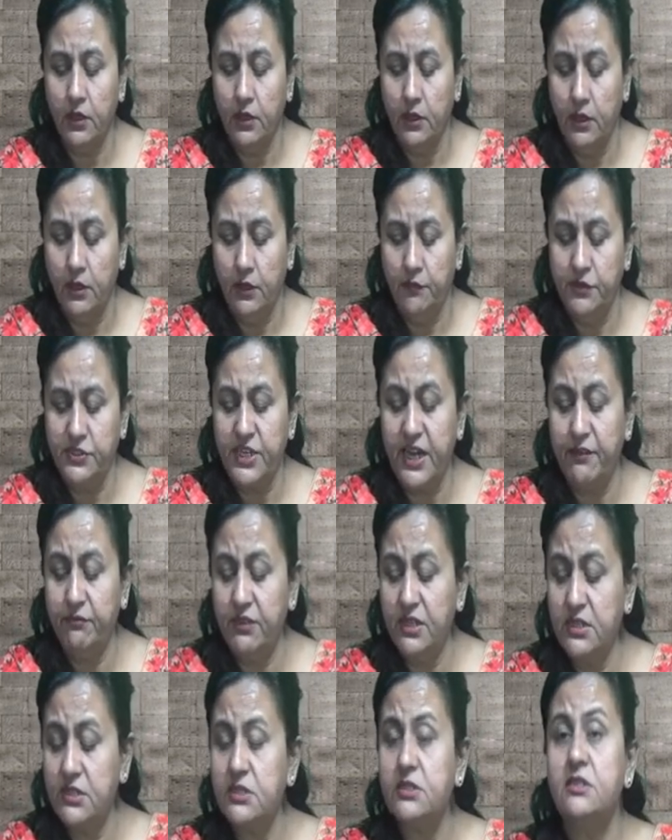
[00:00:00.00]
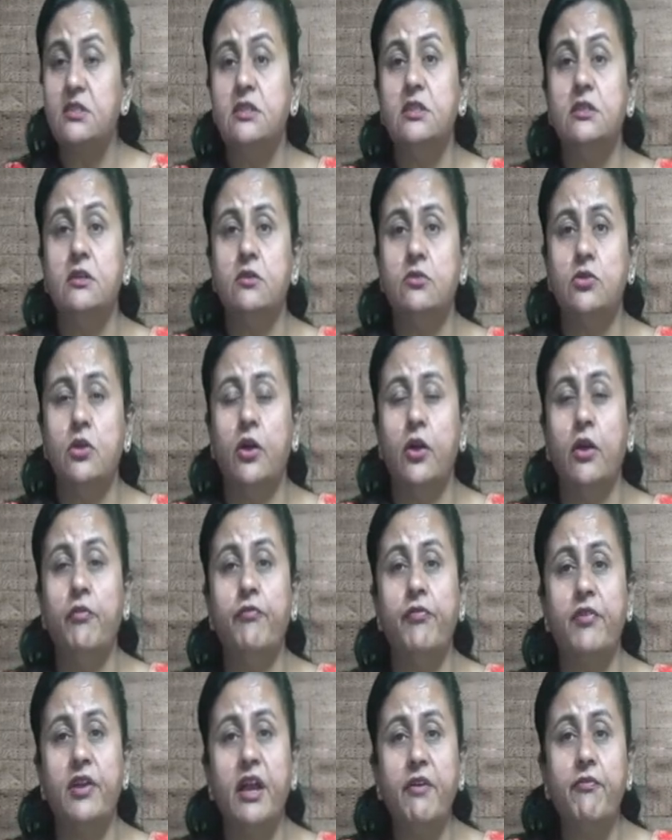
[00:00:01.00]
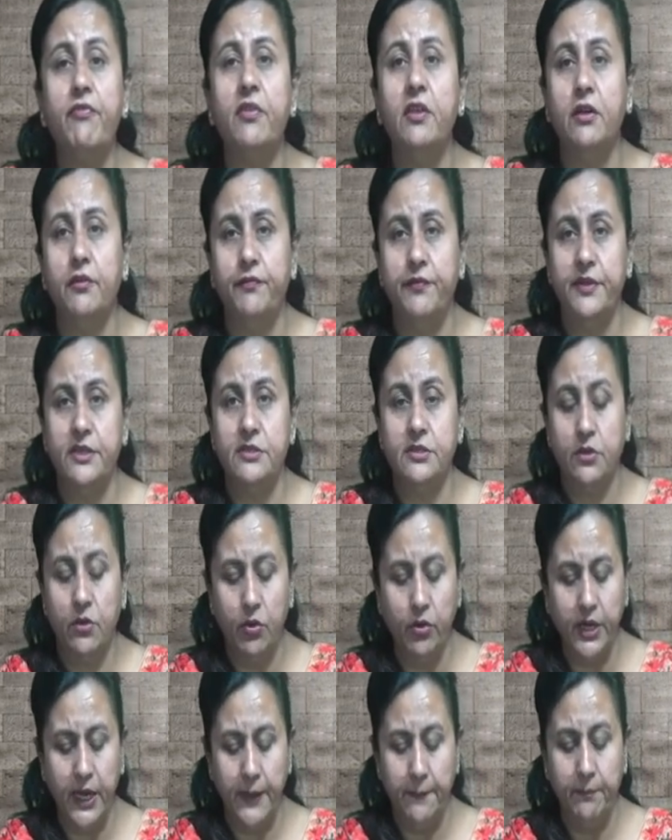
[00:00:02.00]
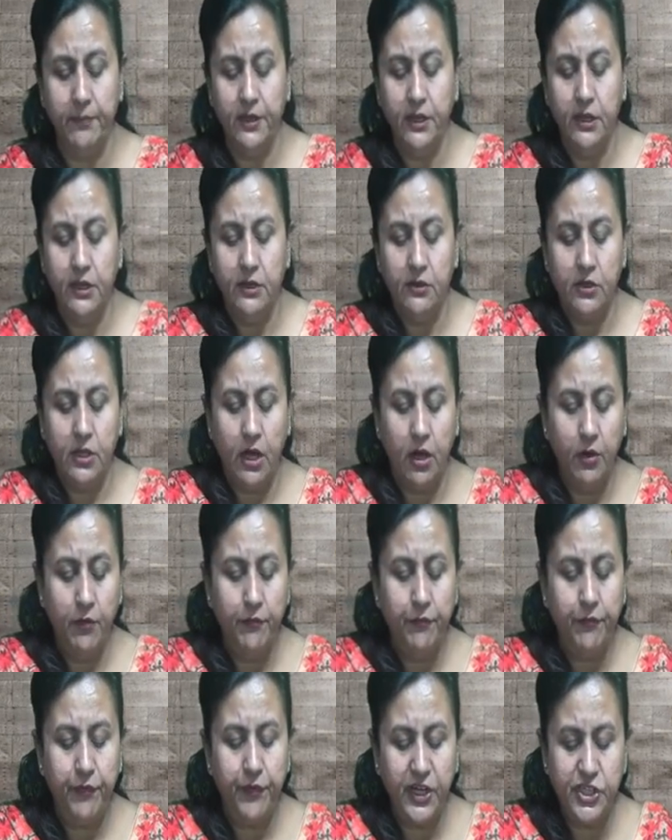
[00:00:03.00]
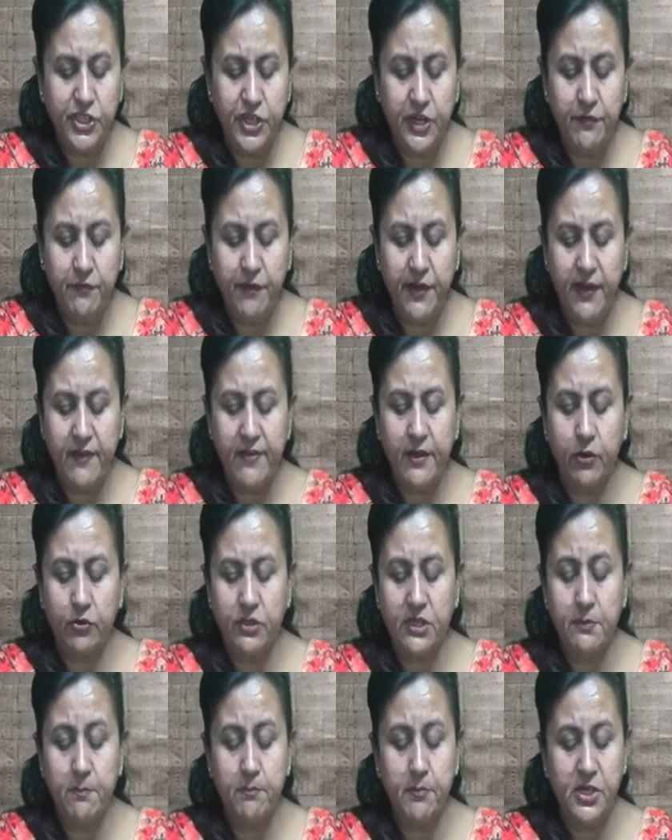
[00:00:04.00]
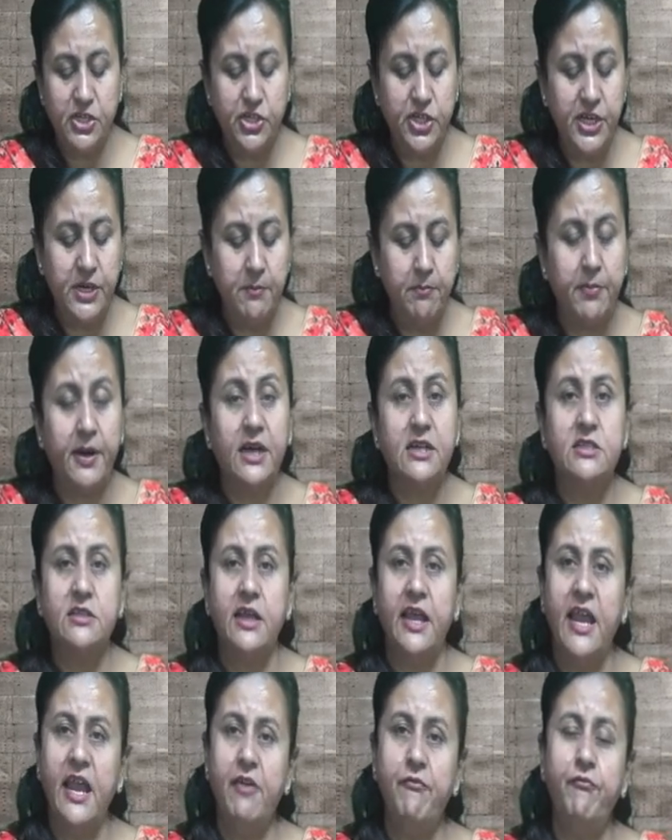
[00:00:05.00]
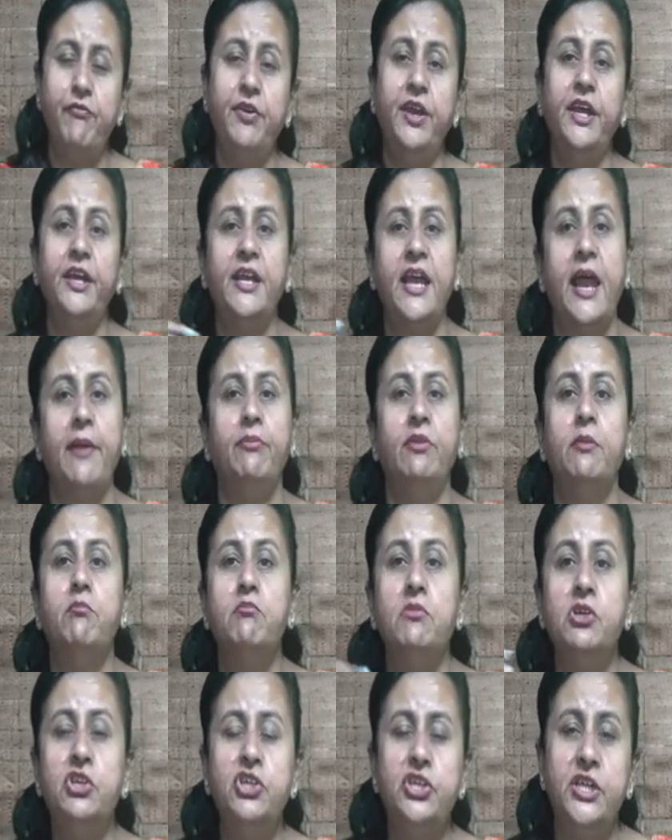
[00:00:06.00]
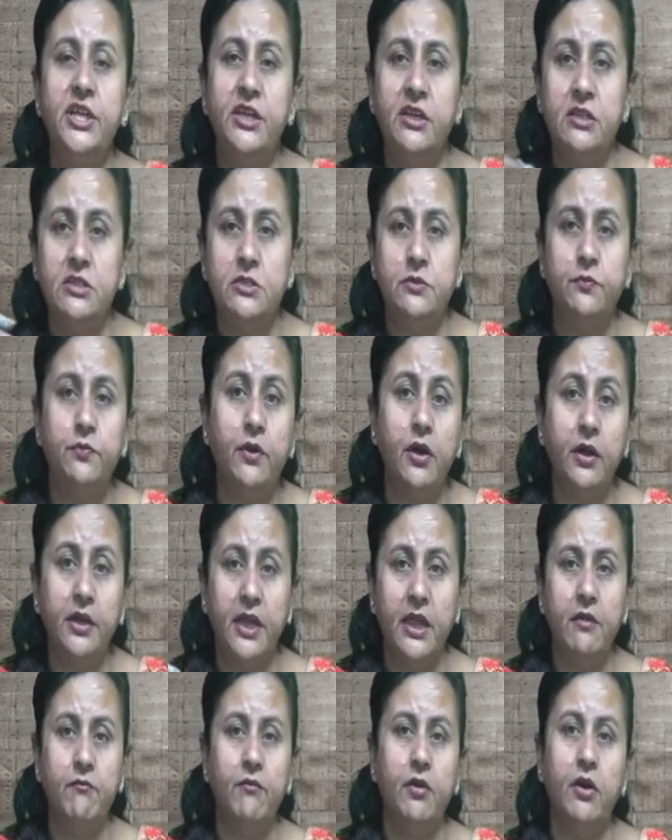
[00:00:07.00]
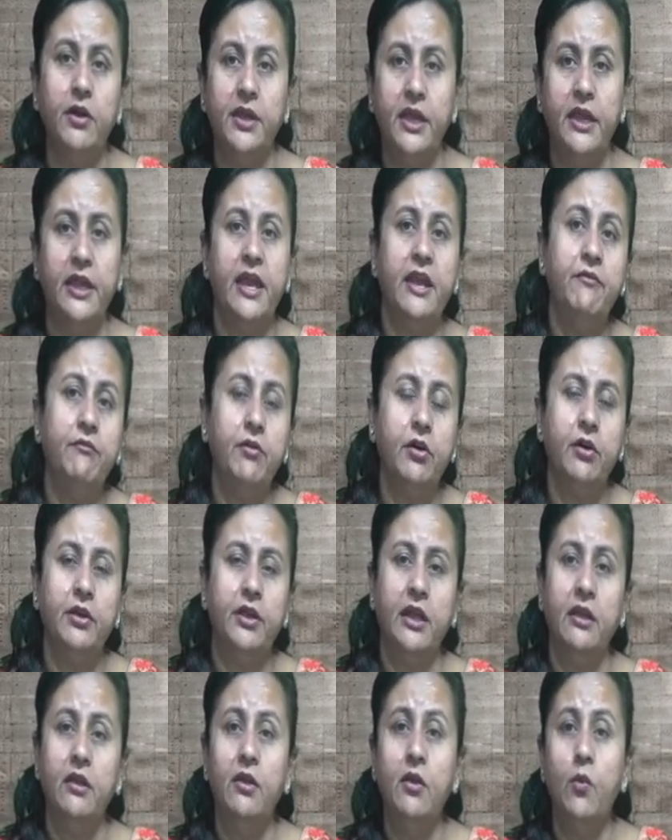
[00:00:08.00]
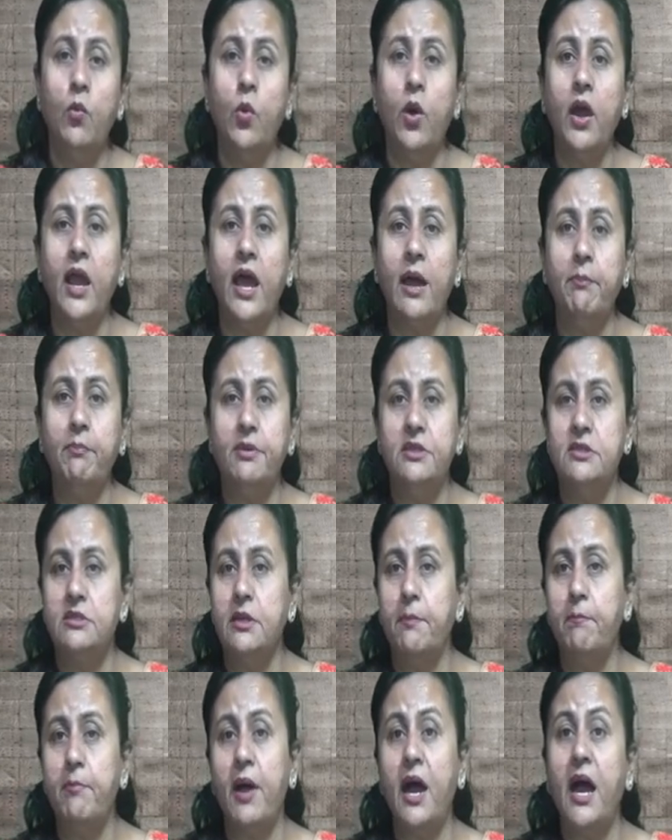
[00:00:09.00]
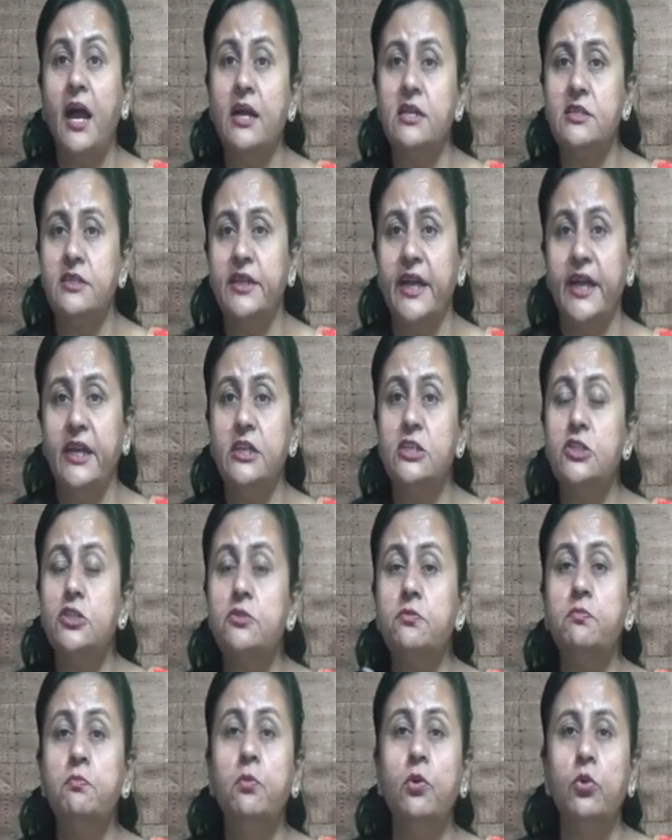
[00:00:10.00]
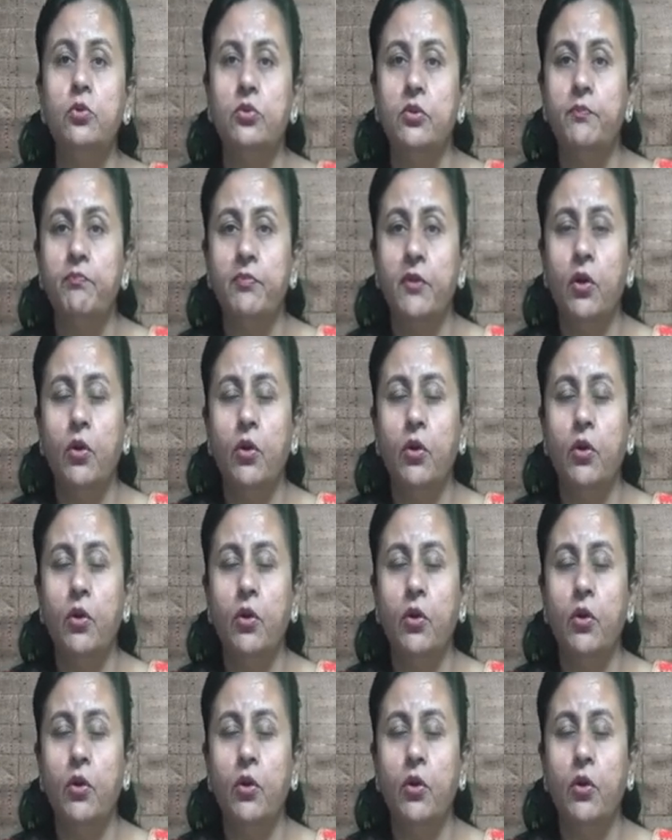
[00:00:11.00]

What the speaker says: which have this sort of rough surface. Okay, now friction wears out the machine parts. Every time the machine is working, what happens? The parts get smooth.